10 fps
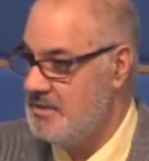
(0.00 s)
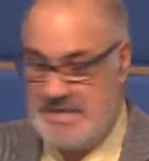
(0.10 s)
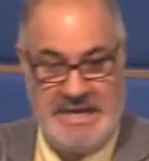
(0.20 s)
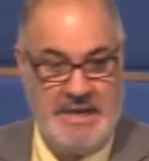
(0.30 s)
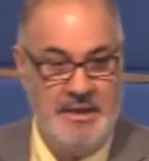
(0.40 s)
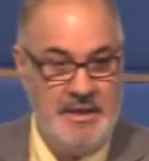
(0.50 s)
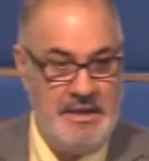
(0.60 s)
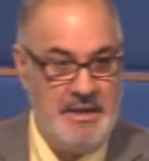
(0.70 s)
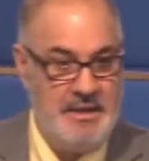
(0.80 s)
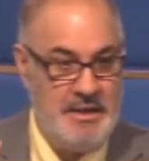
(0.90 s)
See,
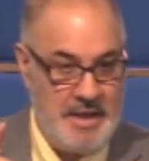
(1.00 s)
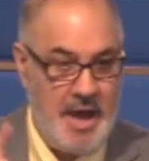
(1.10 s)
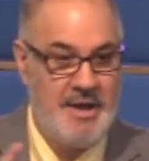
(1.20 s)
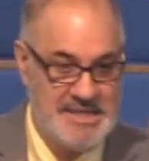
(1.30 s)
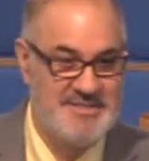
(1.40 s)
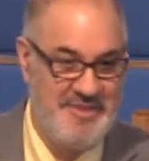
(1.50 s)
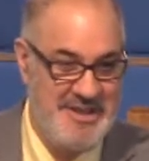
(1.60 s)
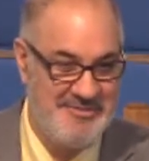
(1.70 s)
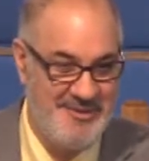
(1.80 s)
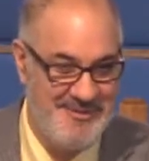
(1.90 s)
God is
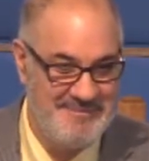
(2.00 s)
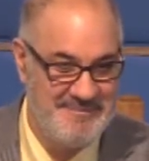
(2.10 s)
faithful,